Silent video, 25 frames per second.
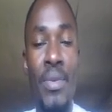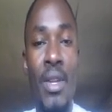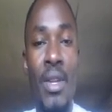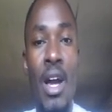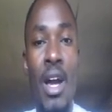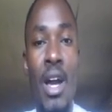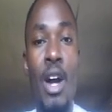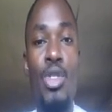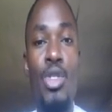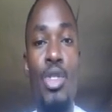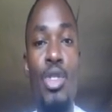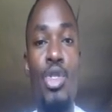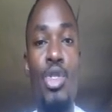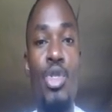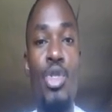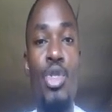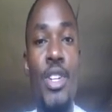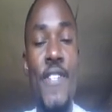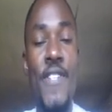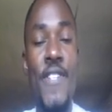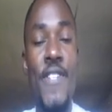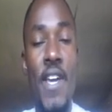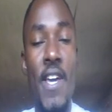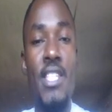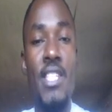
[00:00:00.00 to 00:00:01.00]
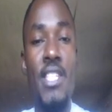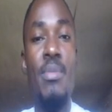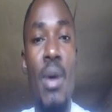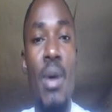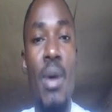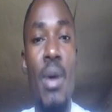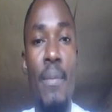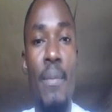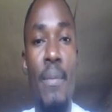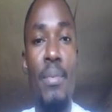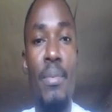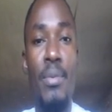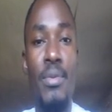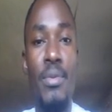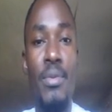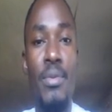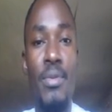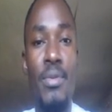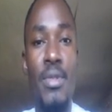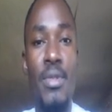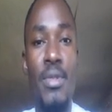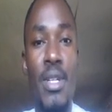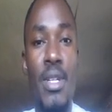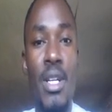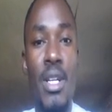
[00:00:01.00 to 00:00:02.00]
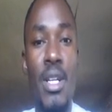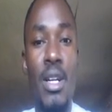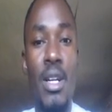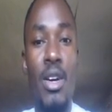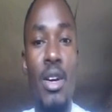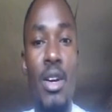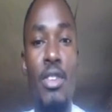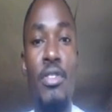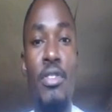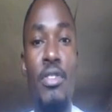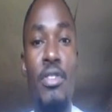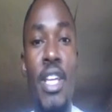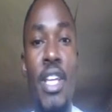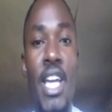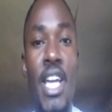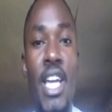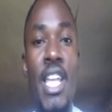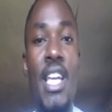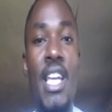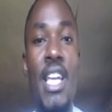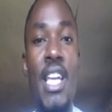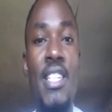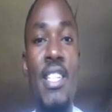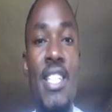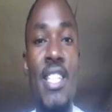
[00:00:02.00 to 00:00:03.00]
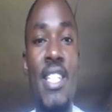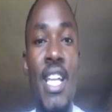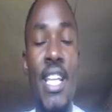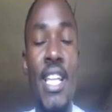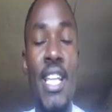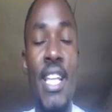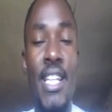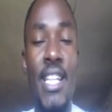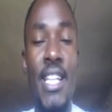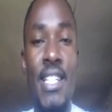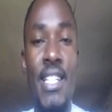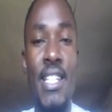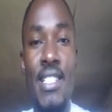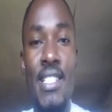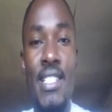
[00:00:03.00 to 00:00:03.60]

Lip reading: how to draw a sketch map of the area studied.